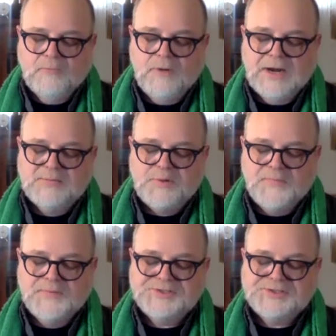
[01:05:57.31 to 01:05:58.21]
read
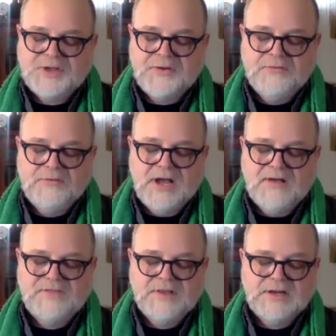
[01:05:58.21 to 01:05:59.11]
upon the stone
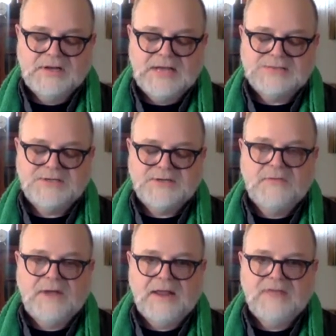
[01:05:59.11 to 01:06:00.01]
of the neglected
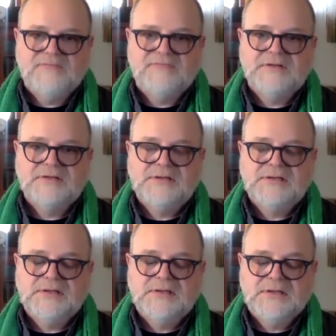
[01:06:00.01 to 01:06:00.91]
grave
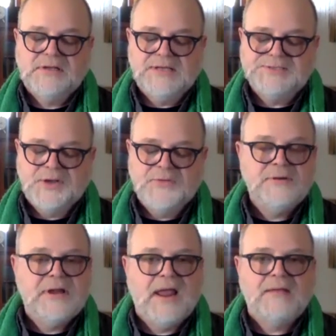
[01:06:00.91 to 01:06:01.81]
his
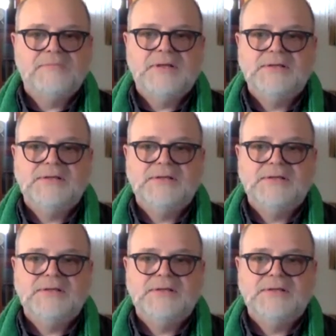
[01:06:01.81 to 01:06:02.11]
own name,